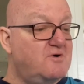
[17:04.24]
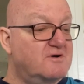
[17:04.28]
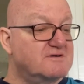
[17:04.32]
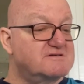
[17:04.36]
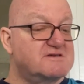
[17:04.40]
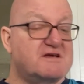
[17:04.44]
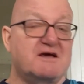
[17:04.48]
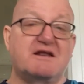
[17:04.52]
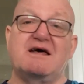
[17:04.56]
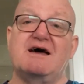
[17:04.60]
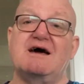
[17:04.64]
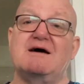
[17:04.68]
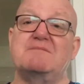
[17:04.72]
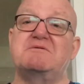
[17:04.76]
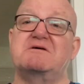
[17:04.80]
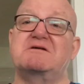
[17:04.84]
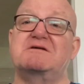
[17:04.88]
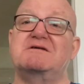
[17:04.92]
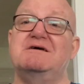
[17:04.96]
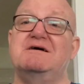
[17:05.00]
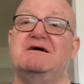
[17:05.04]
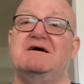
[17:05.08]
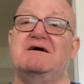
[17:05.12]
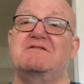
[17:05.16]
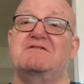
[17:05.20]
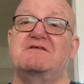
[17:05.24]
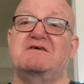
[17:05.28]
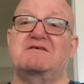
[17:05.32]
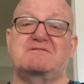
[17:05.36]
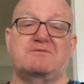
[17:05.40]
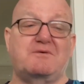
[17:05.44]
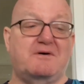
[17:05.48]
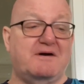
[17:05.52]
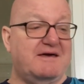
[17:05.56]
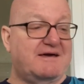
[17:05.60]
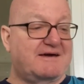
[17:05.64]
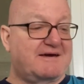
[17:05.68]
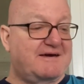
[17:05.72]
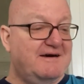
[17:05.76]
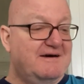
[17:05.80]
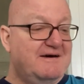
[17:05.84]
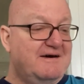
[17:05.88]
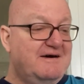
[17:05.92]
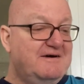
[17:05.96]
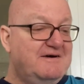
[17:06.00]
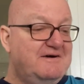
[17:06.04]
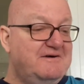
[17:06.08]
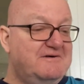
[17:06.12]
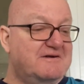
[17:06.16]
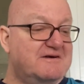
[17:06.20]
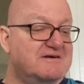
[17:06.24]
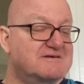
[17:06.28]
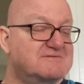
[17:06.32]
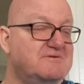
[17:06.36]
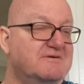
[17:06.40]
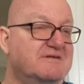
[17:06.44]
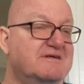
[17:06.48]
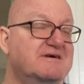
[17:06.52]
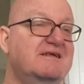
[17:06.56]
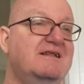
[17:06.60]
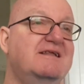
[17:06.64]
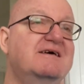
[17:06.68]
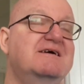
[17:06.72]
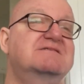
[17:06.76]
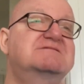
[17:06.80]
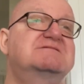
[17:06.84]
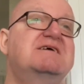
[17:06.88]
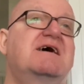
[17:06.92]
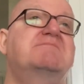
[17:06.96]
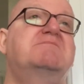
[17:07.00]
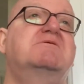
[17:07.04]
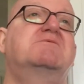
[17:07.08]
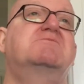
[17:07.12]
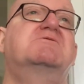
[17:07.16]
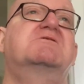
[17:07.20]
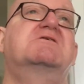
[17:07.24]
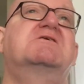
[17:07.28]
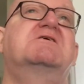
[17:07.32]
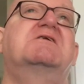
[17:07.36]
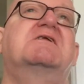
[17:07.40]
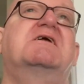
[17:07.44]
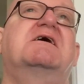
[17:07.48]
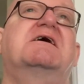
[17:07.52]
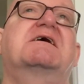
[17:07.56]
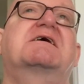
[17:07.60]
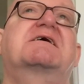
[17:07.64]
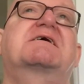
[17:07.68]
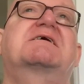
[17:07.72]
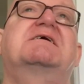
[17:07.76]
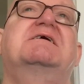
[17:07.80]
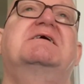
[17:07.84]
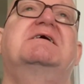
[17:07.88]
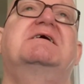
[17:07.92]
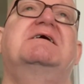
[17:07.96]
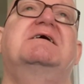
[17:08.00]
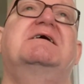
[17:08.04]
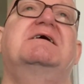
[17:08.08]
what's going to happen this week? Who knows what the league table will look like?